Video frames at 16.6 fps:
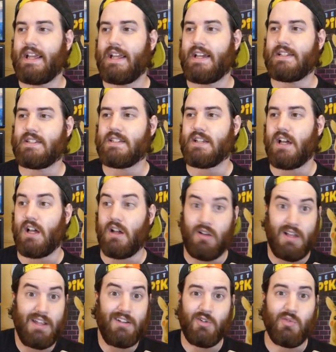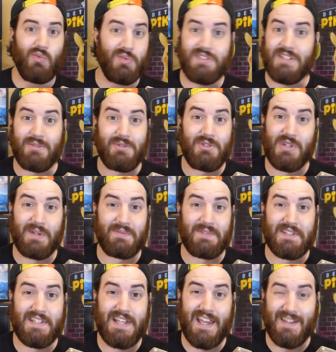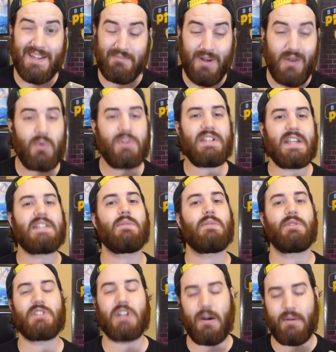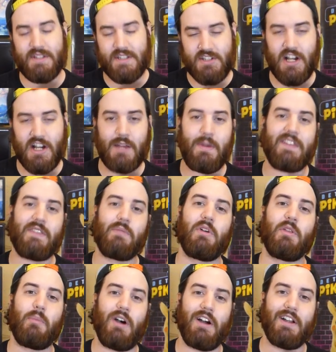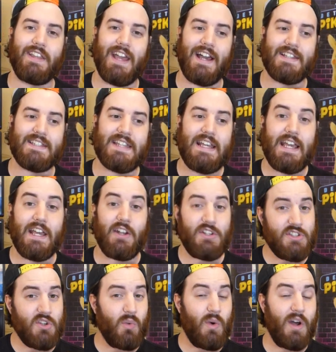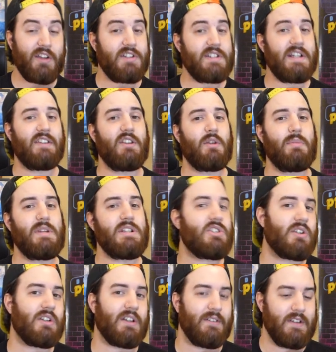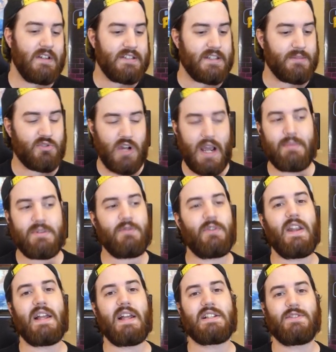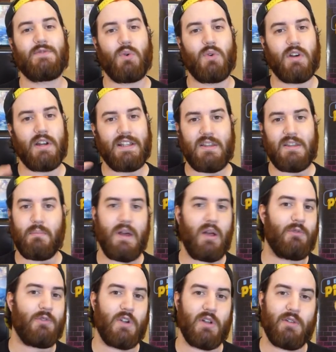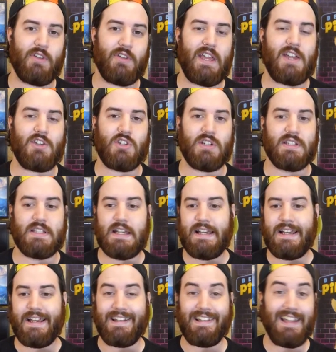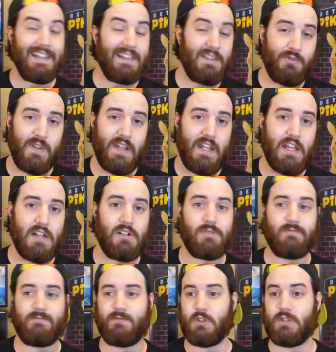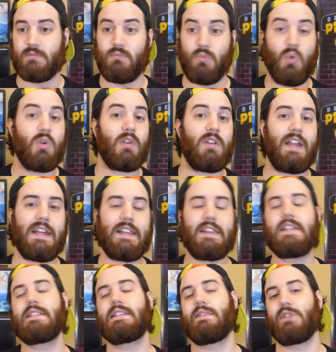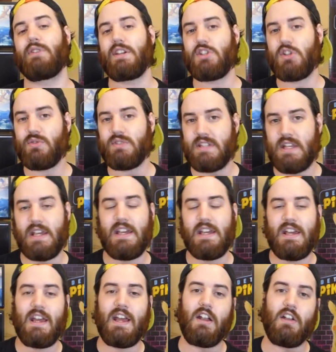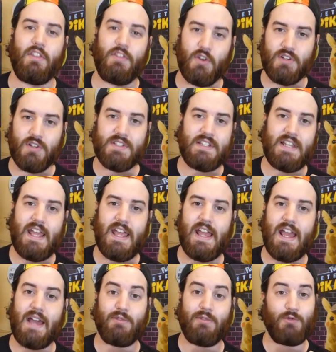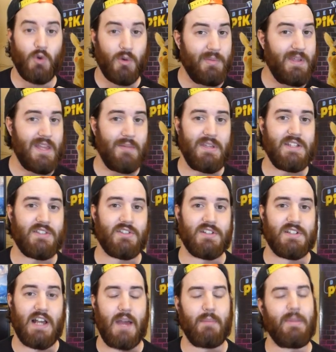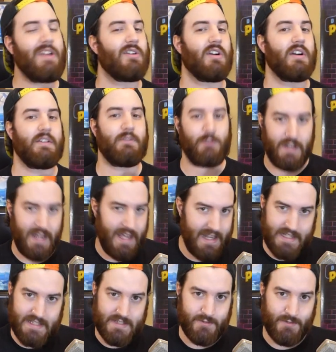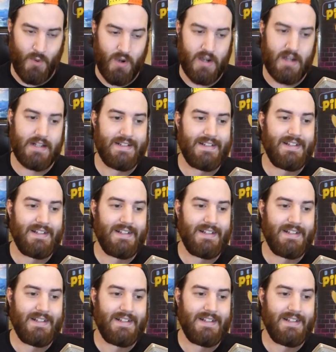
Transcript: And uh, I don't know, we'll see what you have to say. But we'll take some of those comments, talk about them on the podcast. And also, while you're down there, be sure to subscribe to Fanatix 4, hit the bell for notifications, and like the video for more like this every Tuesday and Thursday at 4 p.m. Eastern Time here on Fanatix 4.